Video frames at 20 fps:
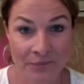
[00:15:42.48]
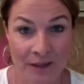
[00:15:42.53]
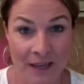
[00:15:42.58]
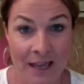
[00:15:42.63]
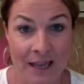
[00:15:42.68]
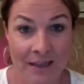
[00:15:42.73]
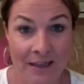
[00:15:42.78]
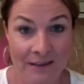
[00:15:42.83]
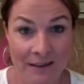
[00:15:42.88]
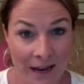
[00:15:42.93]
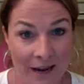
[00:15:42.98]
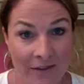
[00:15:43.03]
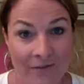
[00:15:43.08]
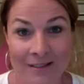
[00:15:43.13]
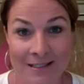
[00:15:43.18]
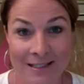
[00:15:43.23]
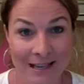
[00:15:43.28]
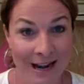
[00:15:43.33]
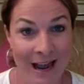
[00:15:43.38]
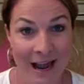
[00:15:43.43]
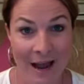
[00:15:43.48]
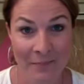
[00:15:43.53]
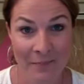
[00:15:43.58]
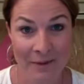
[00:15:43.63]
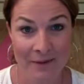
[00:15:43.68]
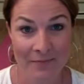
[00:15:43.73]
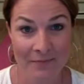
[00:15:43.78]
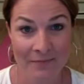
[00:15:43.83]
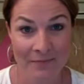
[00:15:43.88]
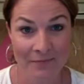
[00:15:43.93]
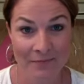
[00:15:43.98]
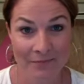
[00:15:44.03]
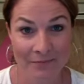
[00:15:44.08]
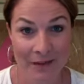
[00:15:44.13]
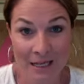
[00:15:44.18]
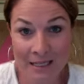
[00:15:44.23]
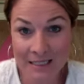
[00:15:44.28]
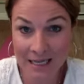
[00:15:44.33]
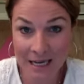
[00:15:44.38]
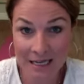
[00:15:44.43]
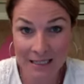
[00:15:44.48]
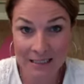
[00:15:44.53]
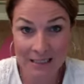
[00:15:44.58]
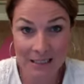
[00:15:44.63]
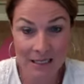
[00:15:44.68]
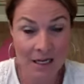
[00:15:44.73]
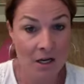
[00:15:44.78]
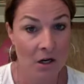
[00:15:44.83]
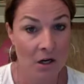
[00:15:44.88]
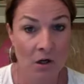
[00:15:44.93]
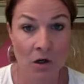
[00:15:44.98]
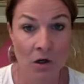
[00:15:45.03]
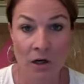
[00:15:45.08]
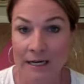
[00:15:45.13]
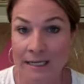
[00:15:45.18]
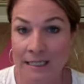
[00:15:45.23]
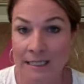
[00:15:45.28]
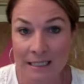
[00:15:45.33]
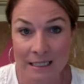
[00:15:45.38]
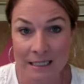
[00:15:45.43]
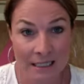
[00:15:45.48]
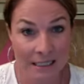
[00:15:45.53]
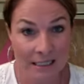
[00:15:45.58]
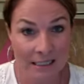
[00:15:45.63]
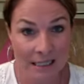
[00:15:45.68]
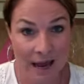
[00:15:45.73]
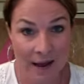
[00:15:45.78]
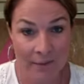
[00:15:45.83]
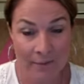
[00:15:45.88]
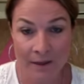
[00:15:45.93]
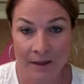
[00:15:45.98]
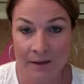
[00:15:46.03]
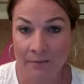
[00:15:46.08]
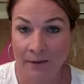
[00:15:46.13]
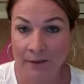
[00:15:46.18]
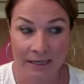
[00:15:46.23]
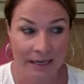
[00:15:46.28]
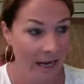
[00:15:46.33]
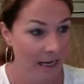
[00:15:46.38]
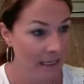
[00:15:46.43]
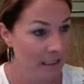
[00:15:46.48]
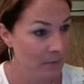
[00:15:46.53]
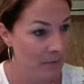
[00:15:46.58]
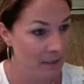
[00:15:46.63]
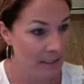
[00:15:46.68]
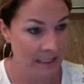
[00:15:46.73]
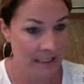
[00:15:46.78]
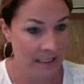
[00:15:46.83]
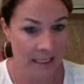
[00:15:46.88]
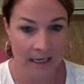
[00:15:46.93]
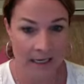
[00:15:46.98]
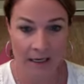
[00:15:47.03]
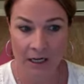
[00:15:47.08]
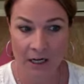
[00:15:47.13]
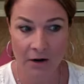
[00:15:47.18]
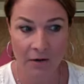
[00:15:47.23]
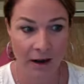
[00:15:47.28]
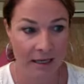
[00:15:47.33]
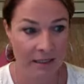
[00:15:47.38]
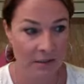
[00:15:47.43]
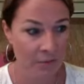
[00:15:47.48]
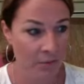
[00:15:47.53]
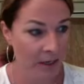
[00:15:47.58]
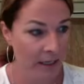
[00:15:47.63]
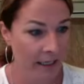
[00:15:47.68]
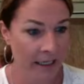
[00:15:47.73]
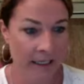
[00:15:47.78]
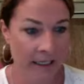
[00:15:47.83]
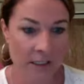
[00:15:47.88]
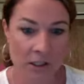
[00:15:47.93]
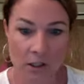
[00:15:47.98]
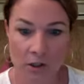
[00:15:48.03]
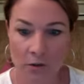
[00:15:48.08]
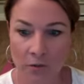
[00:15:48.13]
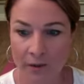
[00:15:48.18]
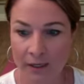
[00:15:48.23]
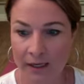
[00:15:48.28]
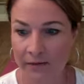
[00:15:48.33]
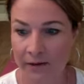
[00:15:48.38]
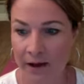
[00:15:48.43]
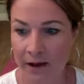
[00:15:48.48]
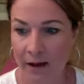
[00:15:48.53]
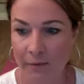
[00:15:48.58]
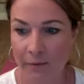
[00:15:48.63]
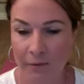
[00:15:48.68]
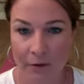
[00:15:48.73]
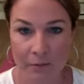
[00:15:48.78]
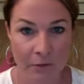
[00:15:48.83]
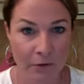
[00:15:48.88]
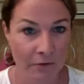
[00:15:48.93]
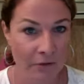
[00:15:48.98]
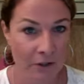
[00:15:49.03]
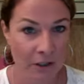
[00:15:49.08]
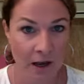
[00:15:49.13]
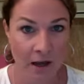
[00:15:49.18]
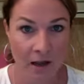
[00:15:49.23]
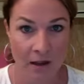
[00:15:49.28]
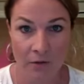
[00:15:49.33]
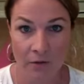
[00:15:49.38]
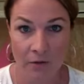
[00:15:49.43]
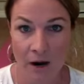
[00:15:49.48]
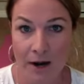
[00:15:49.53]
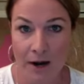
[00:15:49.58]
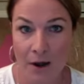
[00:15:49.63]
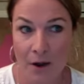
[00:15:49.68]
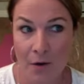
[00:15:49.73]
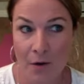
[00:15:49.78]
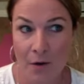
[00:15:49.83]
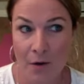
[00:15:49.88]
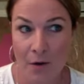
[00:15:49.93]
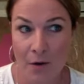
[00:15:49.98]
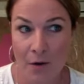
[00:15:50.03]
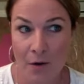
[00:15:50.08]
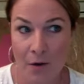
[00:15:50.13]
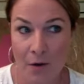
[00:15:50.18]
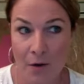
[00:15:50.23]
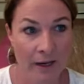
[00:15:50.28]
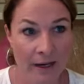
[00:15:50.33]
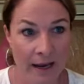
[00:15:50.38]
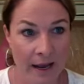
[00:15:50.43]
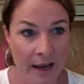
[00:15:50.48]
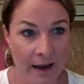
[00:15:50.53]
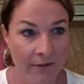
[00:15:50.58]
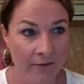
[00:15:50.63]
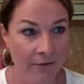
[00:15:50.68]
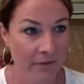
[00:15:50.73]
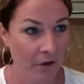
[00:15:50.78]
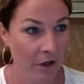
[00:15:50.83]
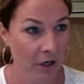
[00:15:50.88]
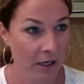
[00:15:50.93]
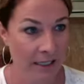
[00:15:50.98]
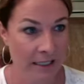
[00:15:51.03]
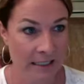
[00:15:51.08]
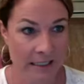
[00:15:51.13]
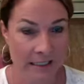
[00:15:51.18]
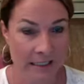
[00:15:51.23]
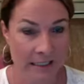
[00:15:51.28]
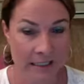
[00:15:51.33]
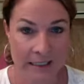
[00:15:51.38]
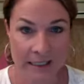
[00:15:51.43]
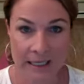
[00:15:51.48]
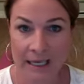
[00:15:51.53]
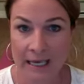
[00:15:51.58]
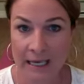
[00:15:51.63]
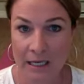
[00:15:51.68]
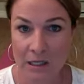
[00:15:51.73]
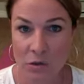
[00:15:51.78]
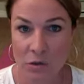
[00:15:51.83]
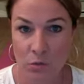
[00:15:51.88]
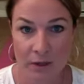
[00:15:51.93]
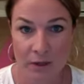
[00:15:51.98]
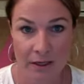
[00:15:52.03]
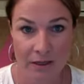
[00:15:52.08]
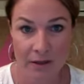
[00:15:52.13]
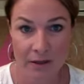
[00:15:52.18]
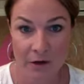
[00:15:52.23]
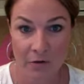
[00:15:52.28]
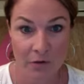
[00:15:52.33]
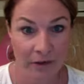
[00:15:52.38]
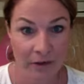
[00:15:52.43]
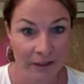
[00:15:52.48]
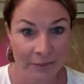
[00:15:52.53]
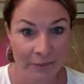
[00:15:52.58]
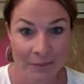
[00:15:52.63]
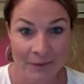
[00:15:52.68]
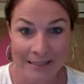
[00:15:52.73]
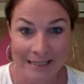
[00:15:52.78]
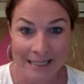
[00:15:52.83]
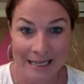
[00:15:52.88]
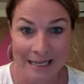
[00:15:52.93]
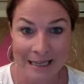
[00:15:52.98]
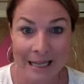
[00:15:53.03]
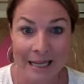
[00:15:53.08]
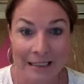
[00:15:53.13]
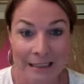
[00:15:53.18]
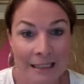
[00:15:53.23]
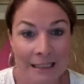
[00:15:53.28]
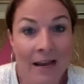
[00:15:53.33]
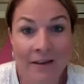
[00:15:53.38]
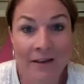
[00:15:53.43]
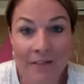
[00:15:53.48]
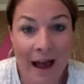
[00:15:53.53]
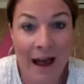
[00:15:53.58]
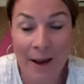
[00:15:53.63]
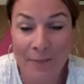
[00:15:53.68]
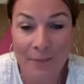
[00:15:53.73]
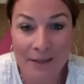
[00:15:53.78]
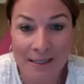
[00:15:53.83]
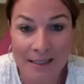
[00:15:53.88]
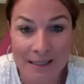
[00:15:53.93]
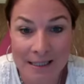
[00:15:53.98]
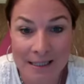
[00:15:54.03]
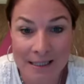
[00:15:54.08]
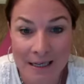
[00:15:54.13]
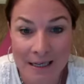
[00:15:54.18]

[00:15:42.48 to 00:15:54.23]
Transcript: Life is going to happen. It does. Crazy things happen. My dad's been sick, you know, has brain cancer. We moved to Colorado. We have crazy kids. They're really busy. Like, life happens.